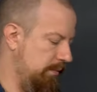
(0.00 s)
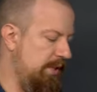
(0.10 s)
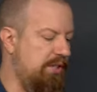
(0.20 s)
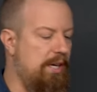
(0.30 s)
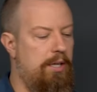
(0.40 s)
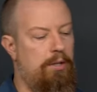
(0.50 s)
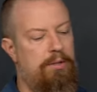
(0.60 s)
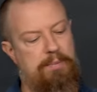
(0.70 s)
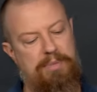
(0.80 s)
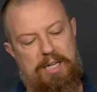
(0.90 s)
this guy here,
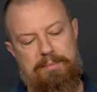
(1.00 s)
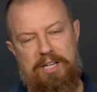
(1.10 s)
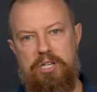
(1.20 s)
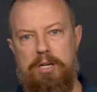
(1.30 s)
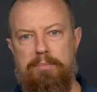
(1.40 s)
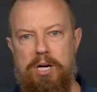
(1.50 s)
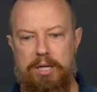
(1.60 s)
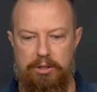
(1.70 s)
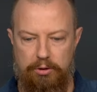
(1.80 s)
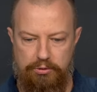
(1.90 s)
the Blackmagic
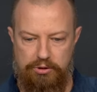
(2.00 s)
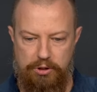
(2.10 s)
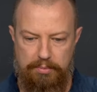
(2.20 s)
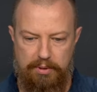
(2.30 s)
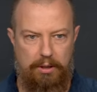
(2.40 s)
Pocket Ultrascope,